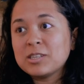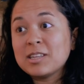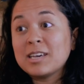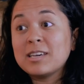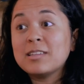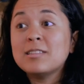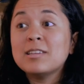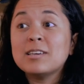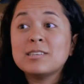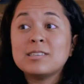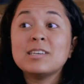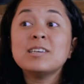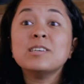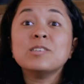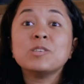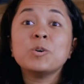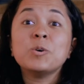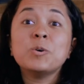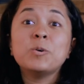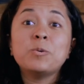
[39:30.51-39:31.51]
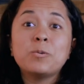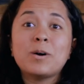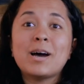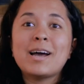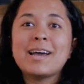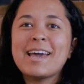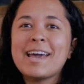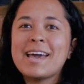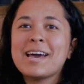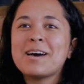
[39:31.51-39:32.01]
like this is who
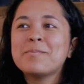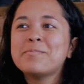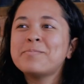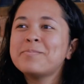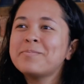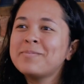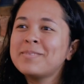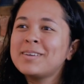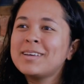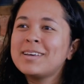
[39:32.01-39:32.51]
I am.